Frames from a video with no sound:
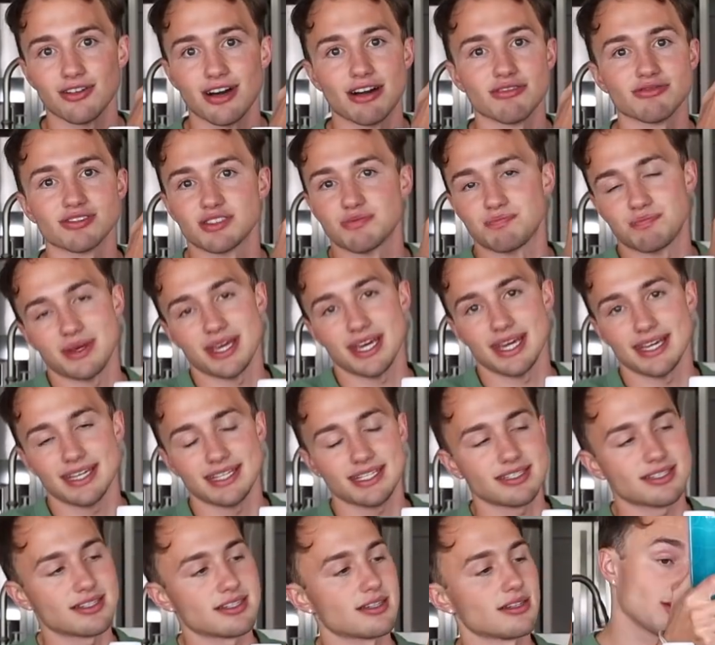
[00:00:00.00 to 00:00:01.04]
I was
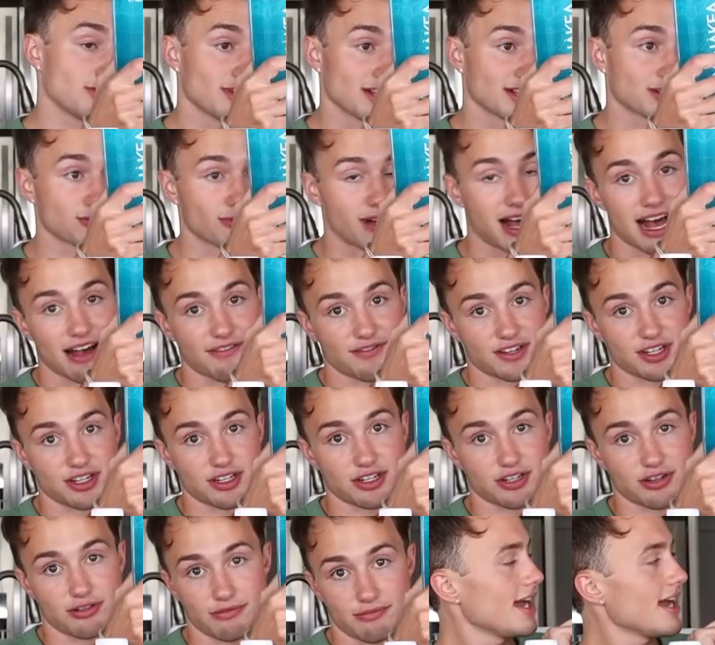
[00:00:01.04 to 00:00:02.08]
pissed. So this will have to
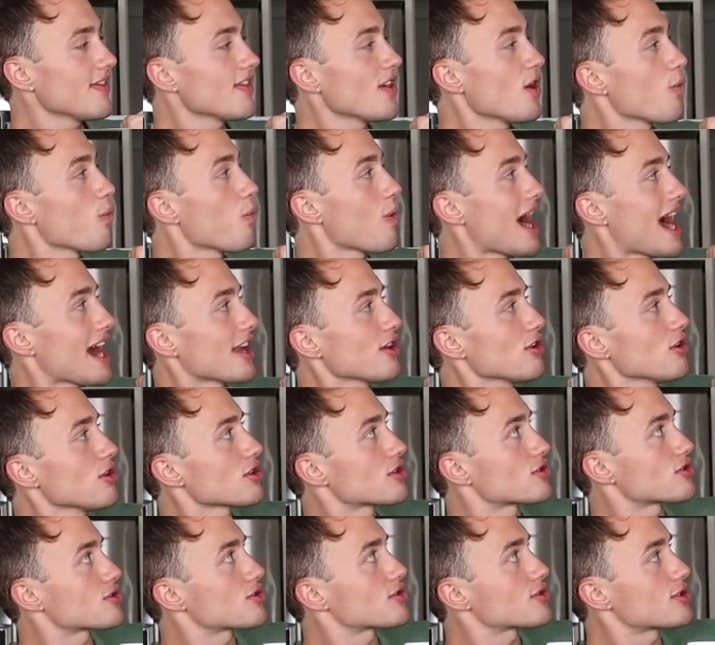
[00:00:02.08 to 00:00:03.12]
do. And the water
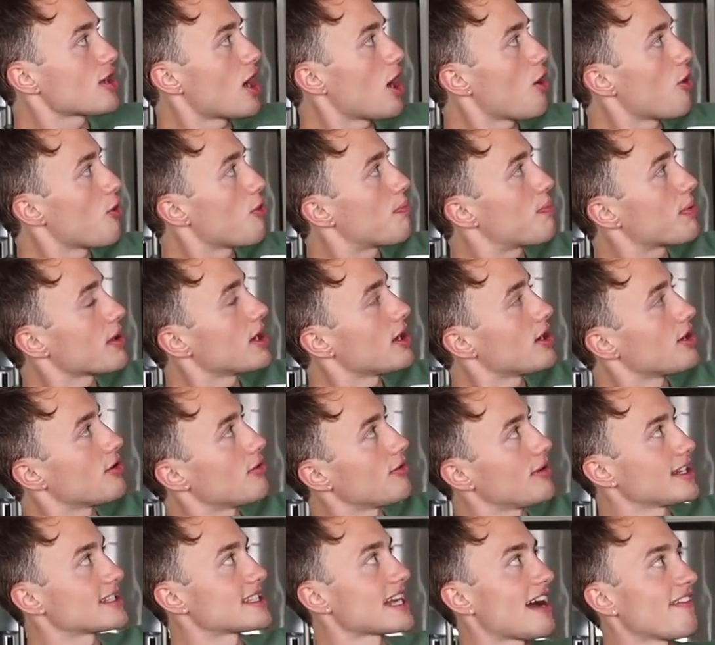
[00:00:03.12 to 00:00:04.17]
looks so blue.
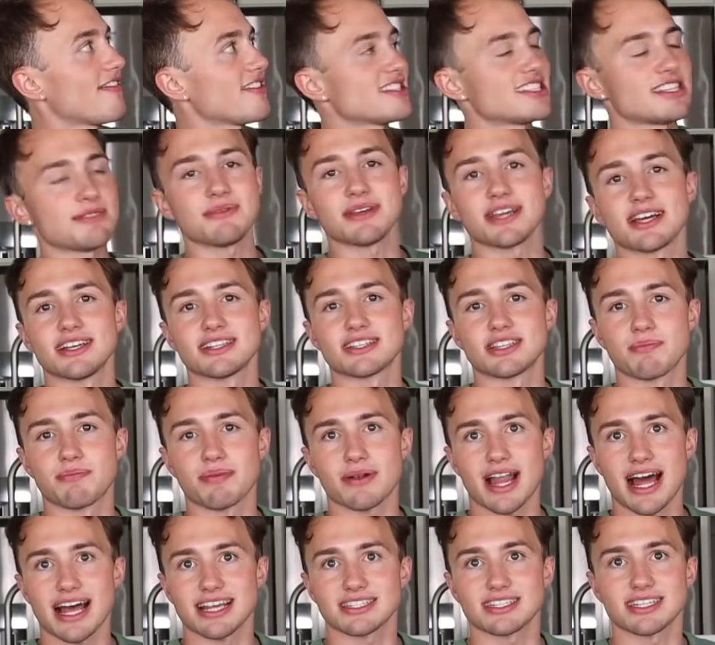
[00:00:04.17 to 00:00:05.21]
It's obviously because the
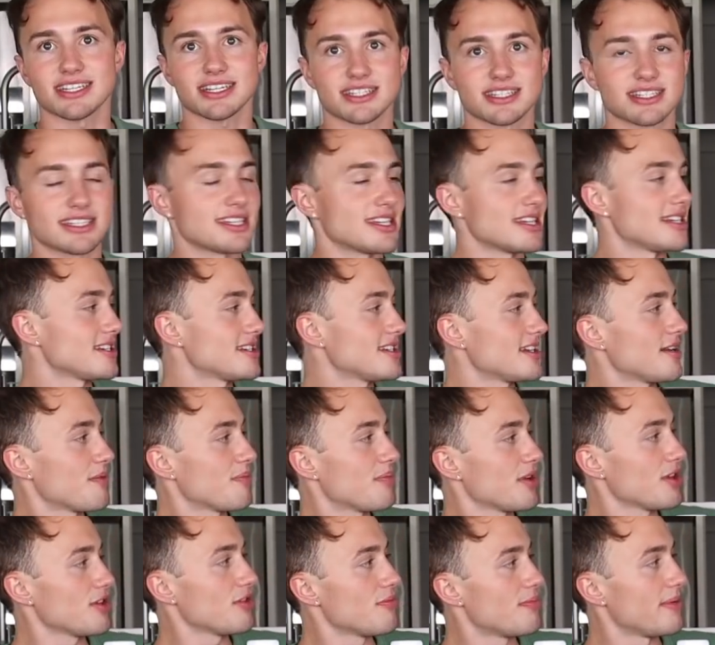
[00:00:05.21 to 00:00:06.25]
plastic's tinted
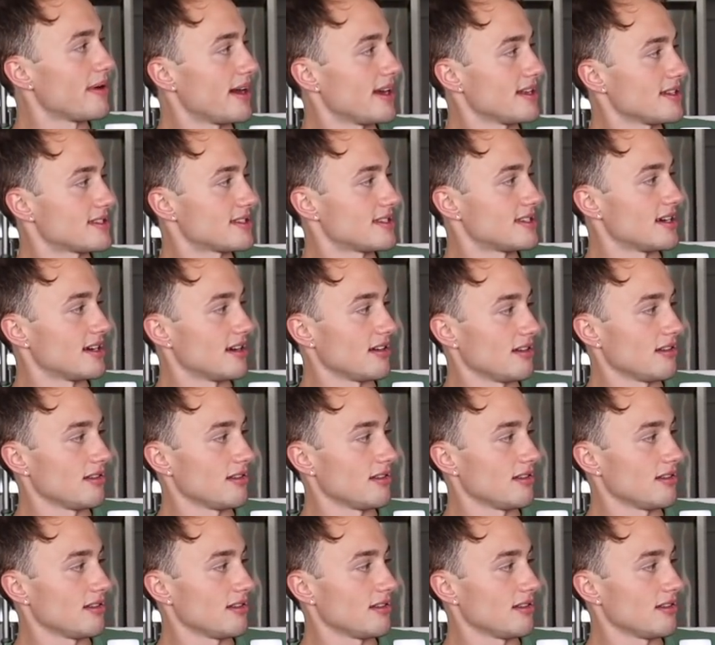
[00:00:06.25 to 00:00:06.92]
blue, but still.